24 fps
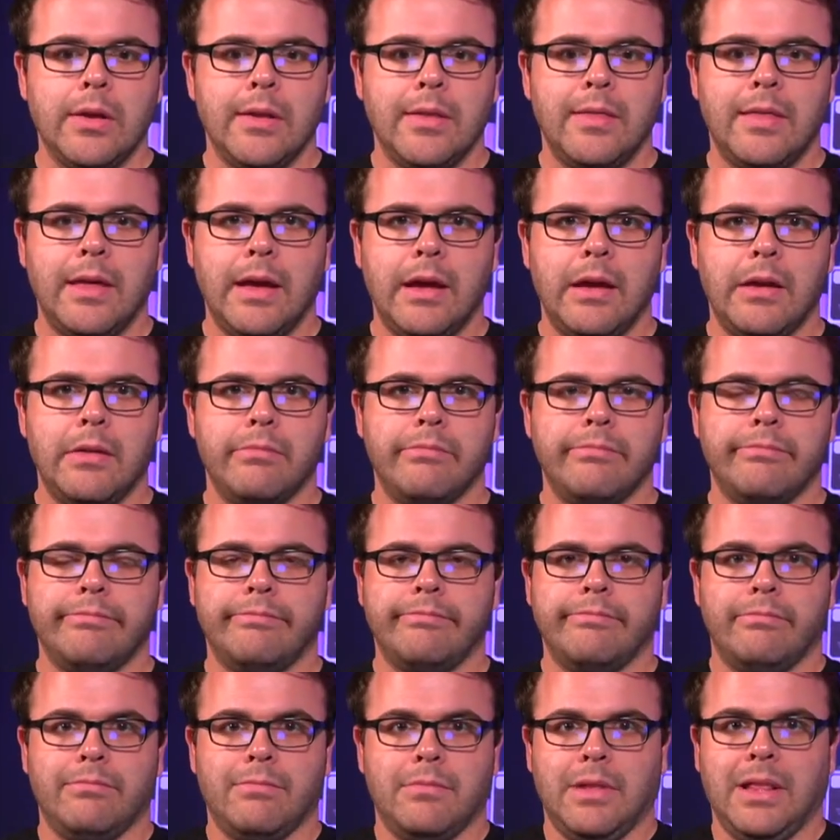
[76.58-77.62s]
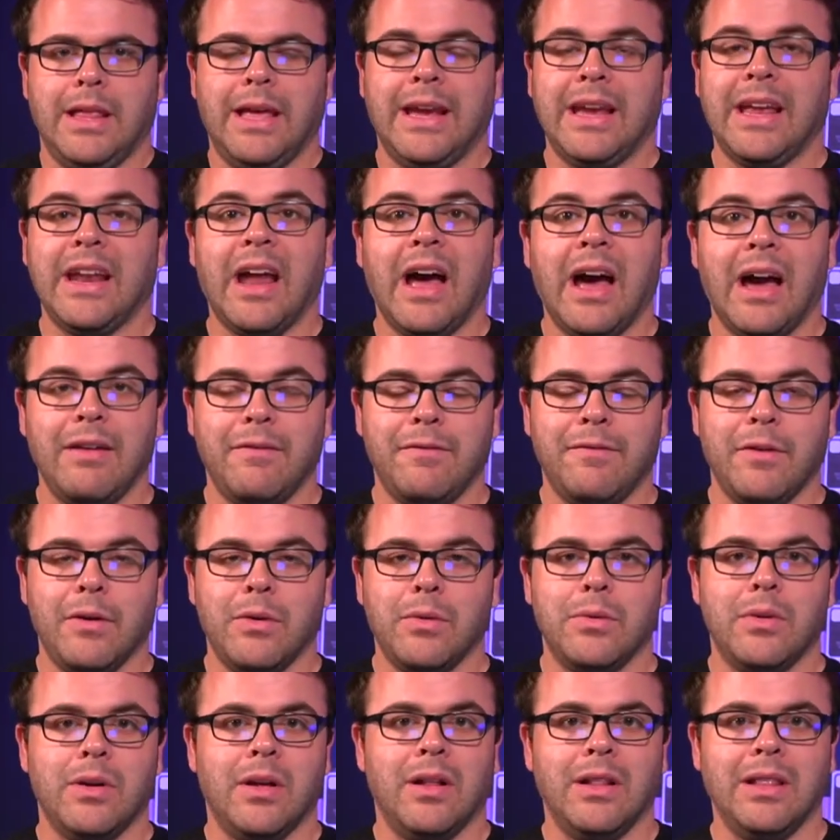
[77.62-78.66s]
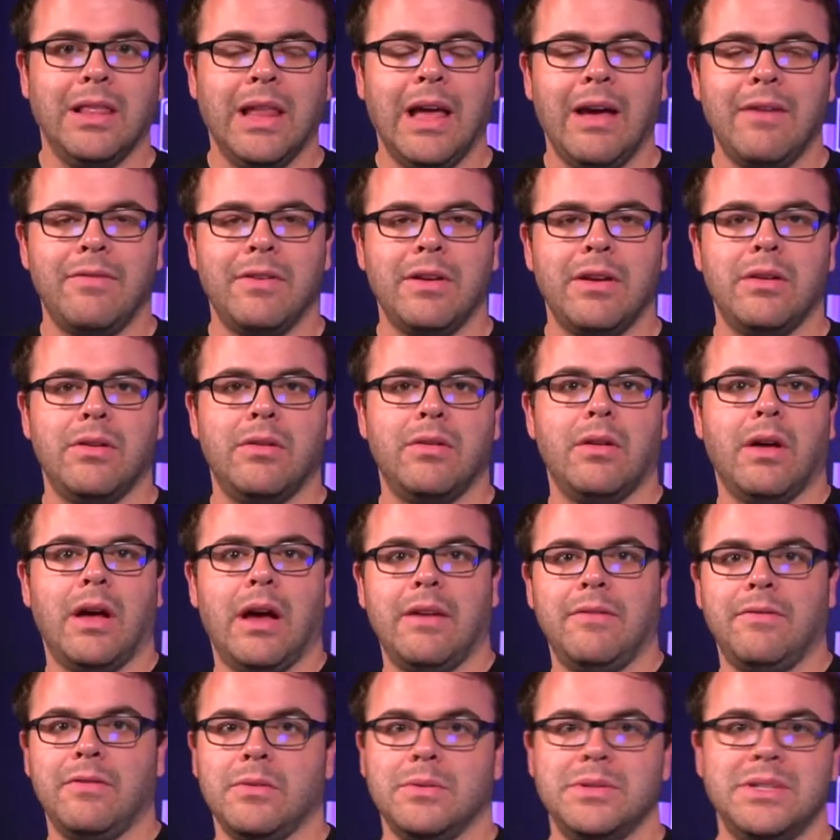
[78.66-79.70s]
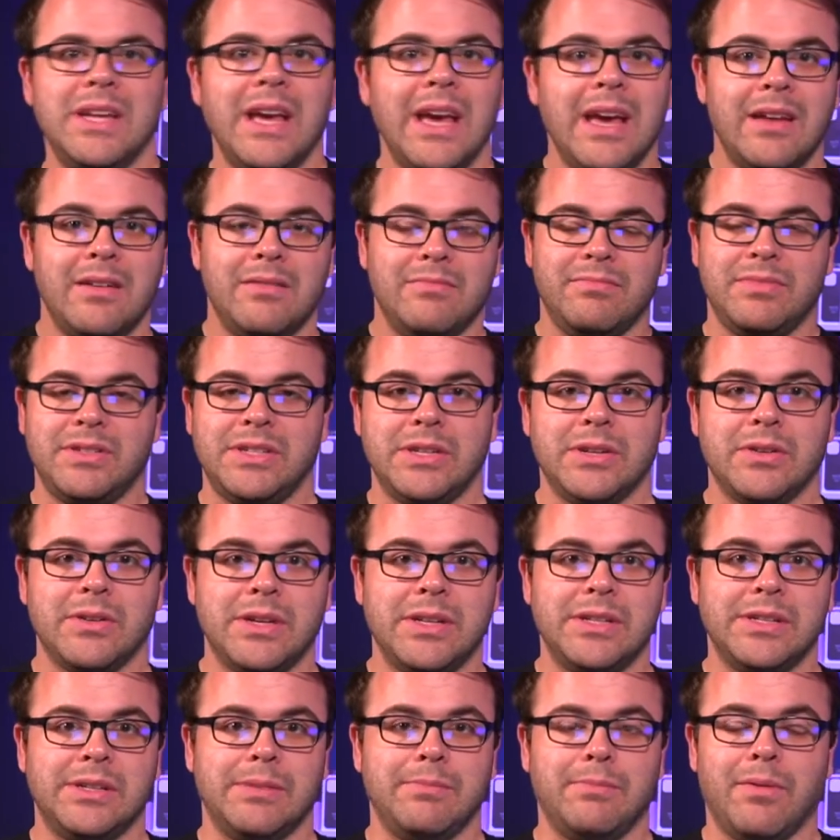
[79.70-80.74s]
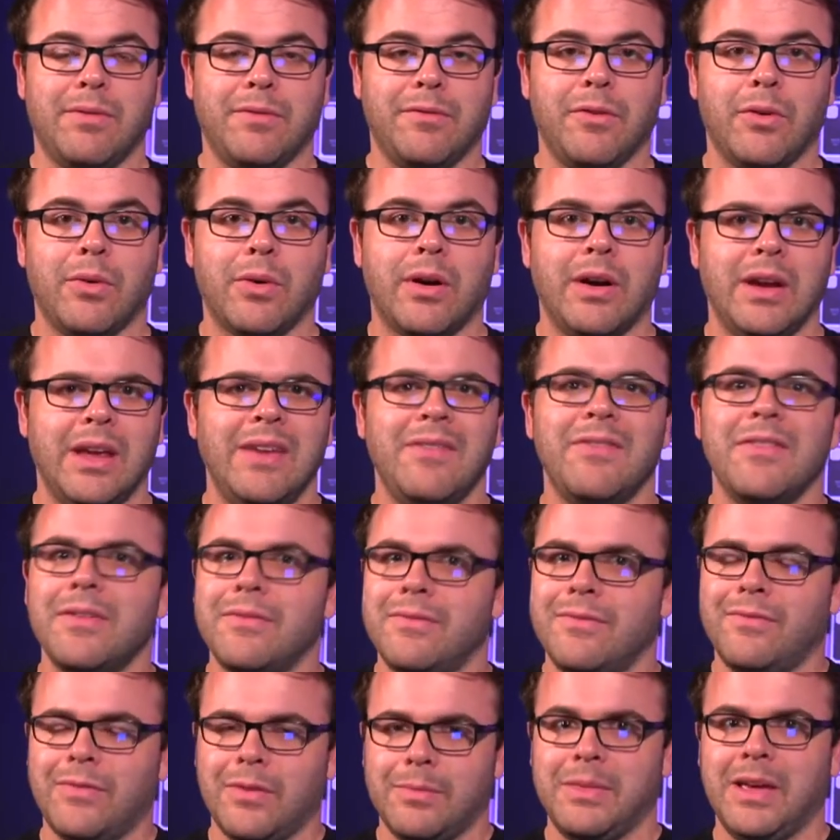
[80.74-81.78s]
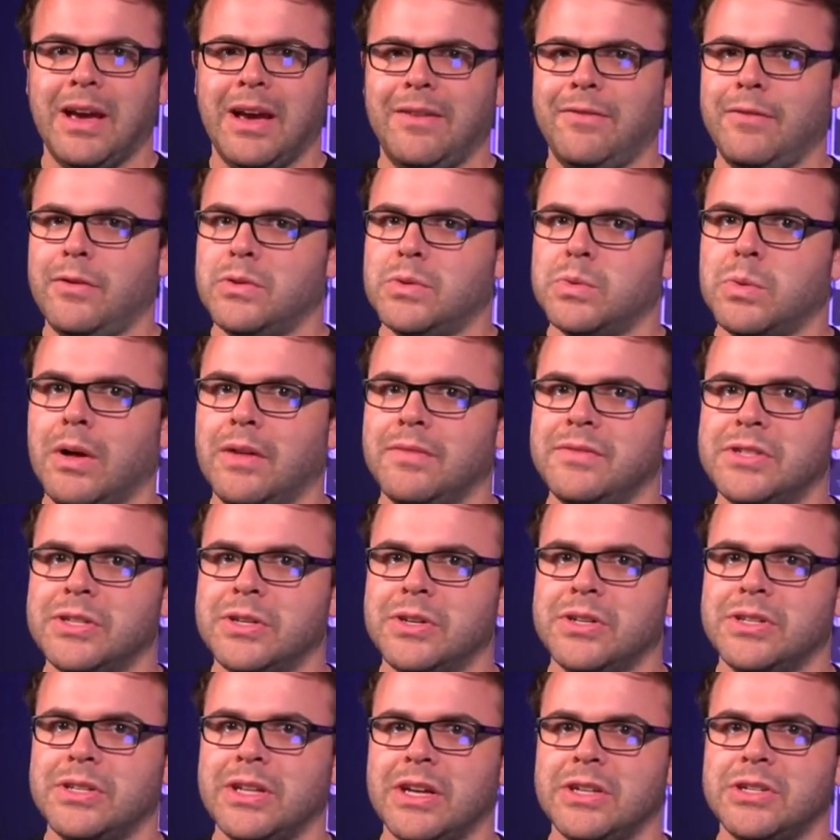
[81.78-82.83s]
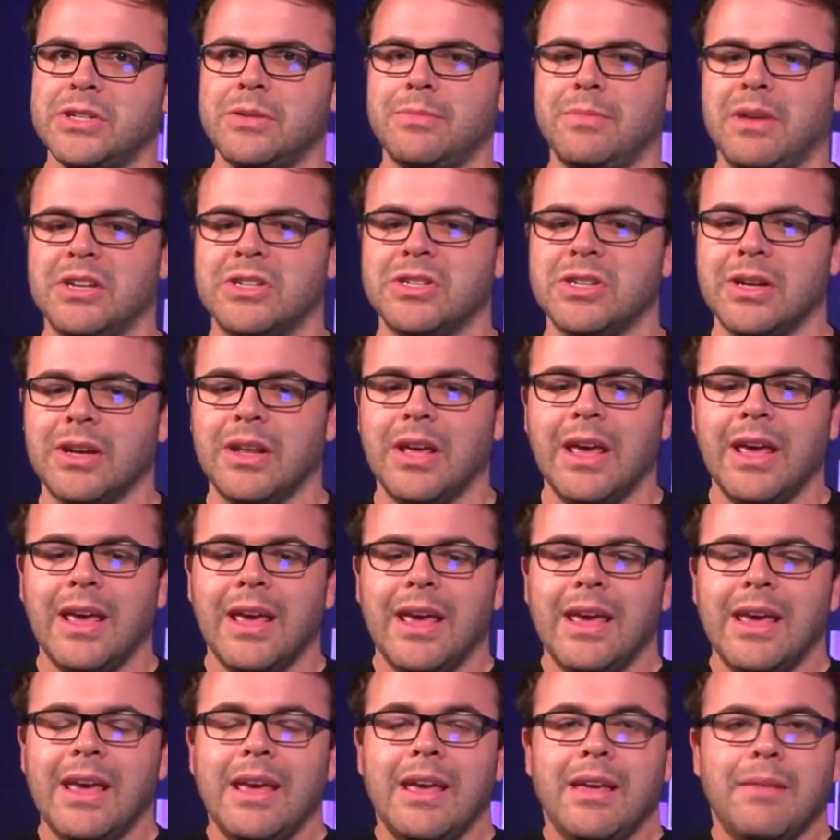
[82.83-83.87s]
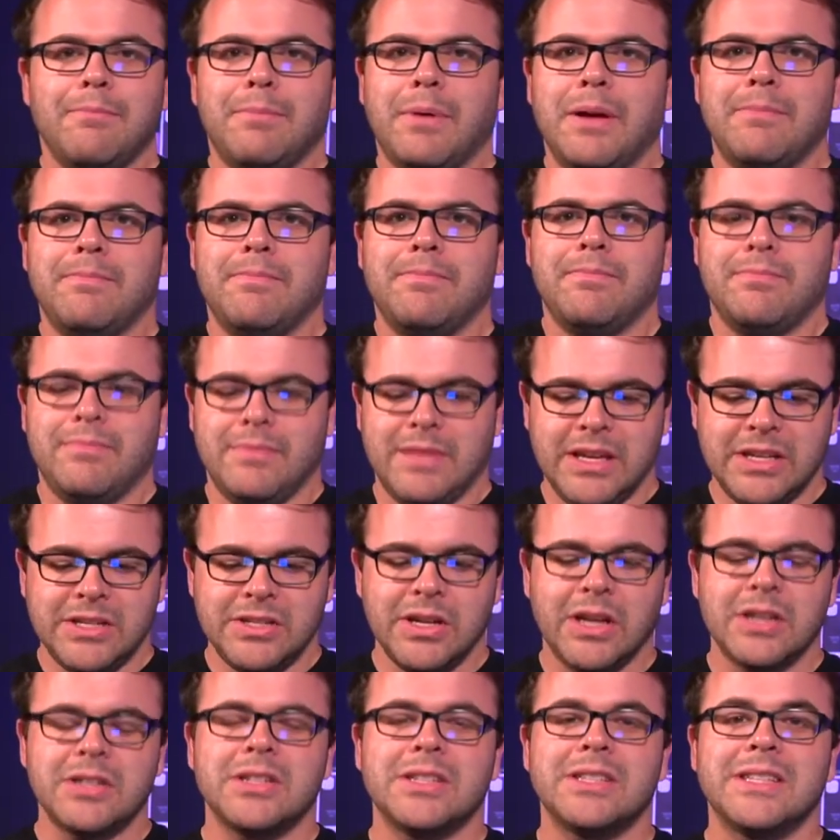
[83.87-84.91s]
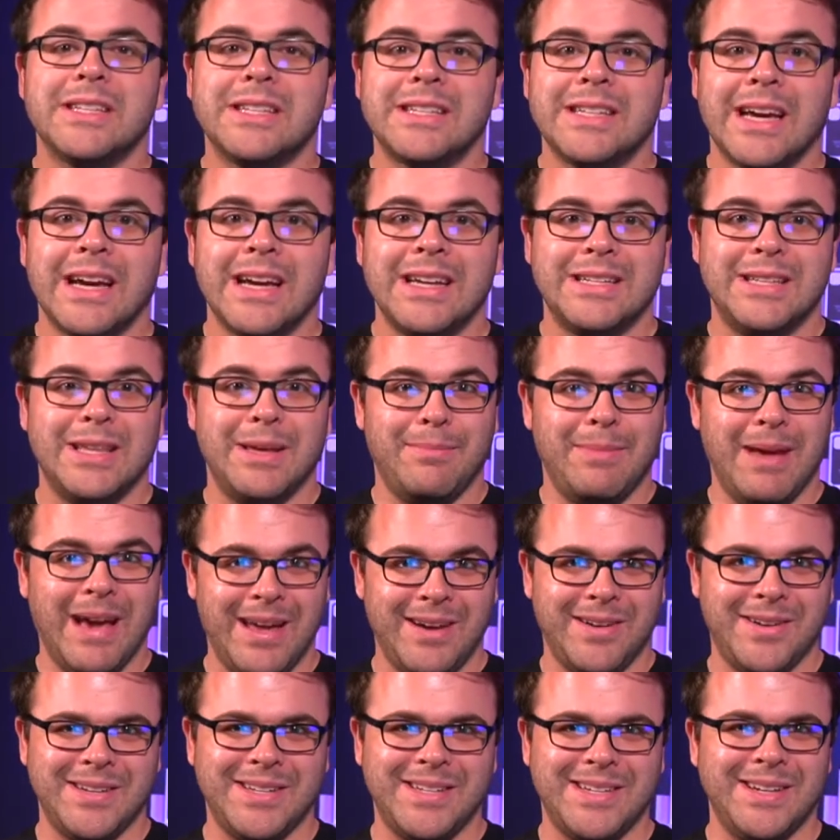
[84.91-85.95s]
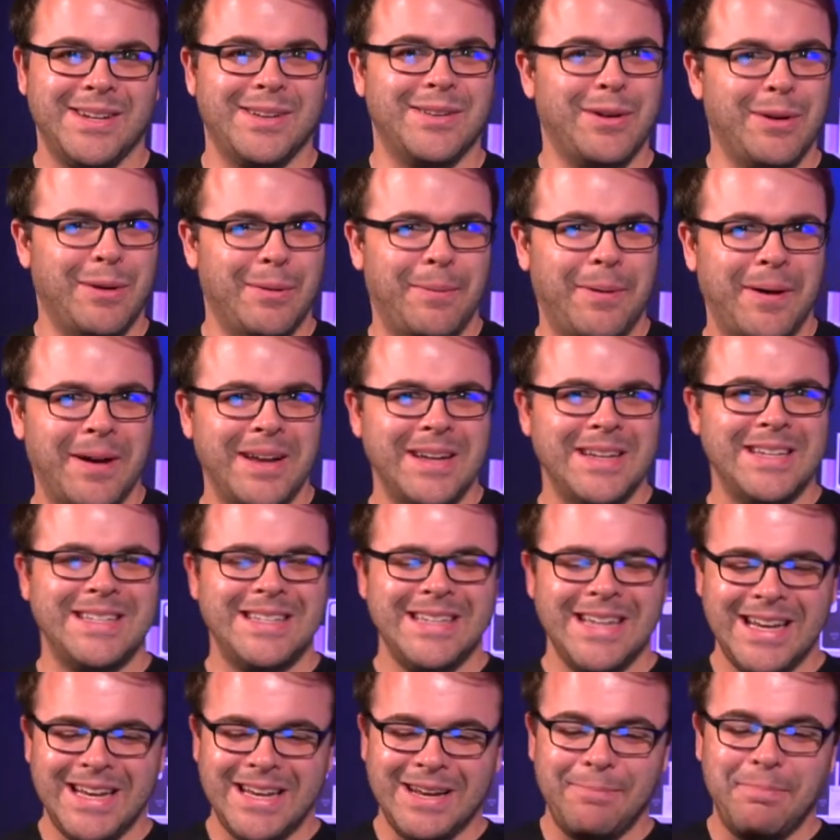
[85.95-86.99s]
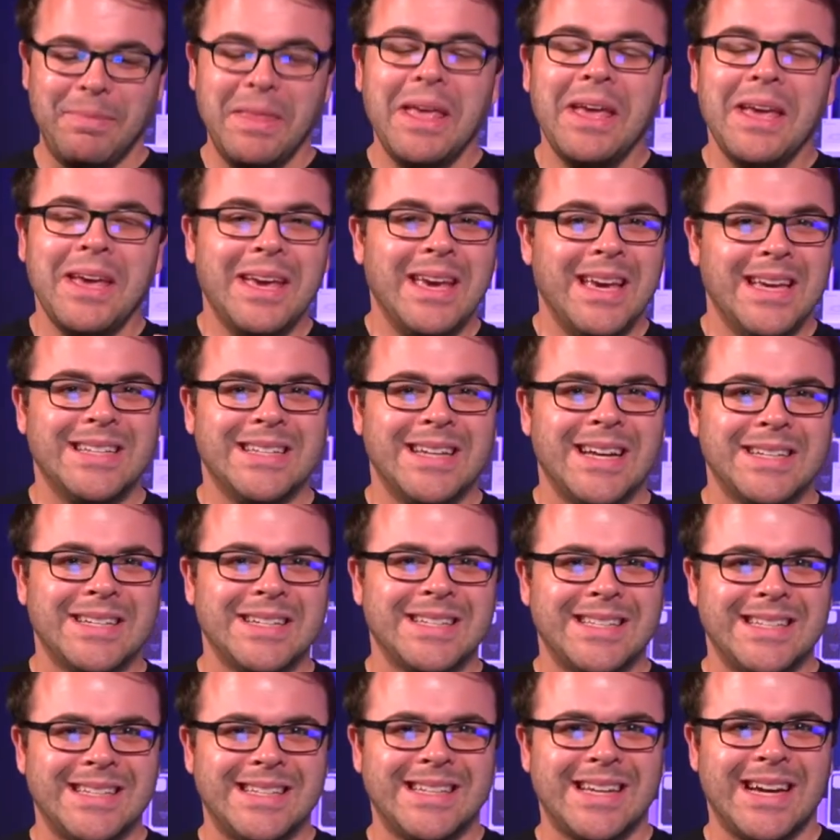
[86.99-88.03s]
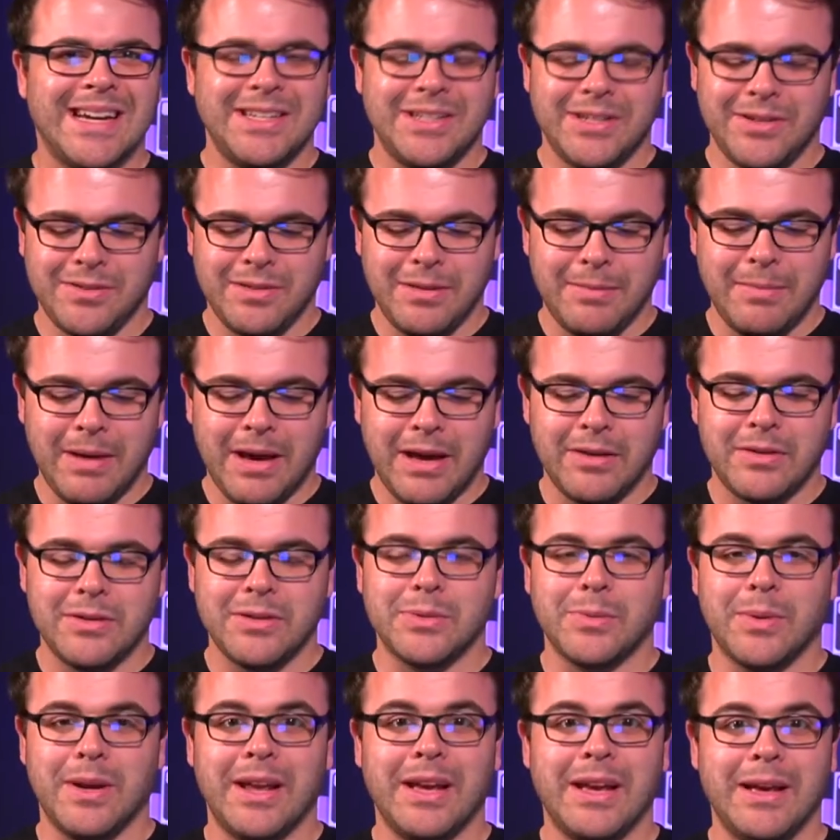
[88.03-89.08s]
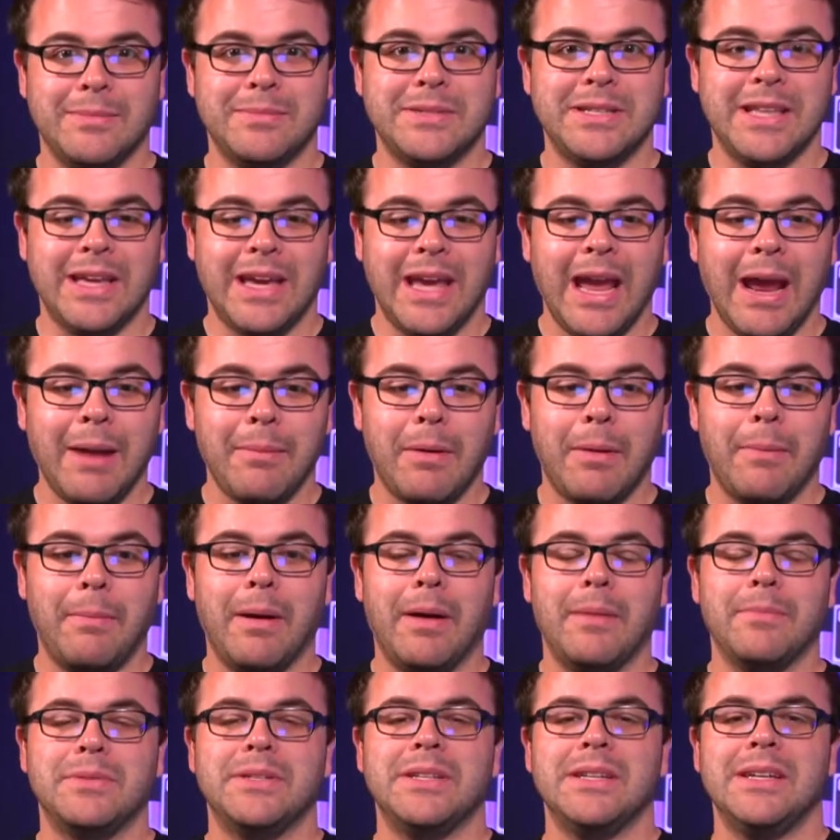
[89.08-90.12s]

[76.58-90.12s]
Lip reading: than like an iPhone 11, iPhone 10 series and before, even from the iPhone 12 series, I should mention. But it's not just the size that matters here, no pun intended. It's not just the size here that matters when it comes to the camera bumps.